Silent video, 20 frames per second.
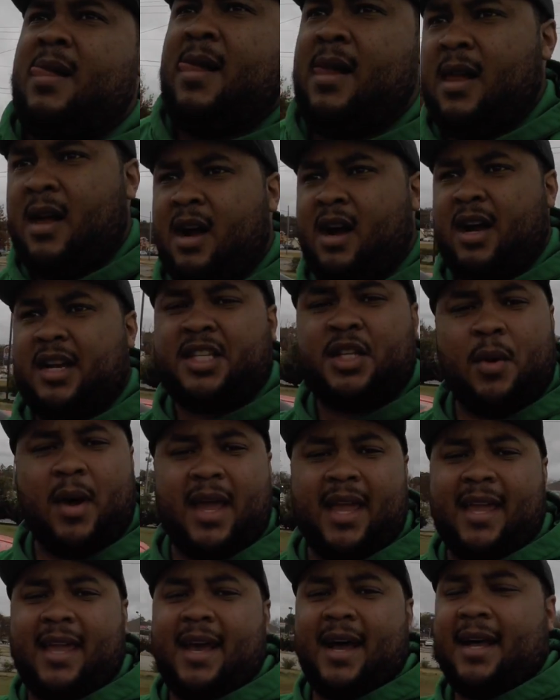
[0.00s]
All right, so I
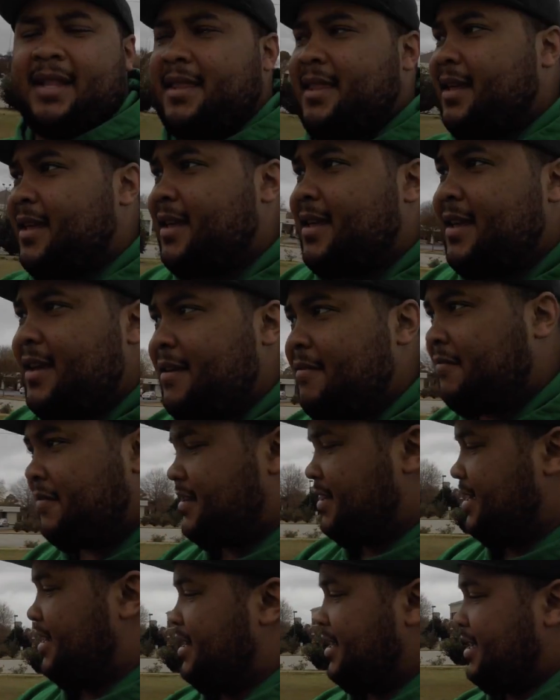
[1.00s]
got the gift.
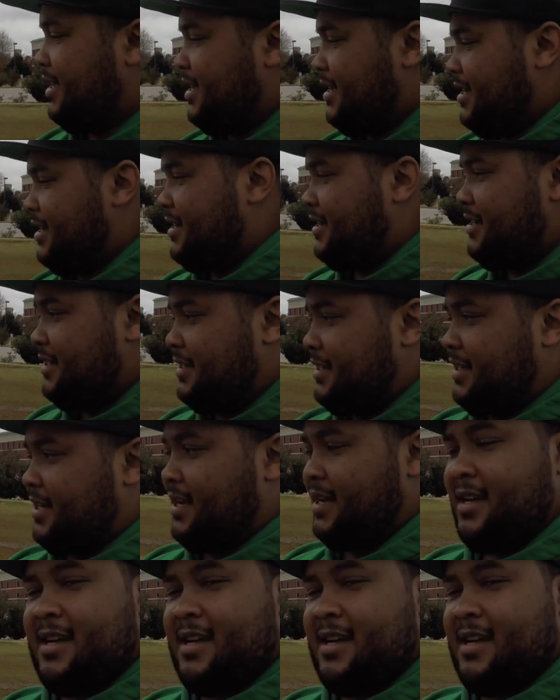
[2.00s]
It is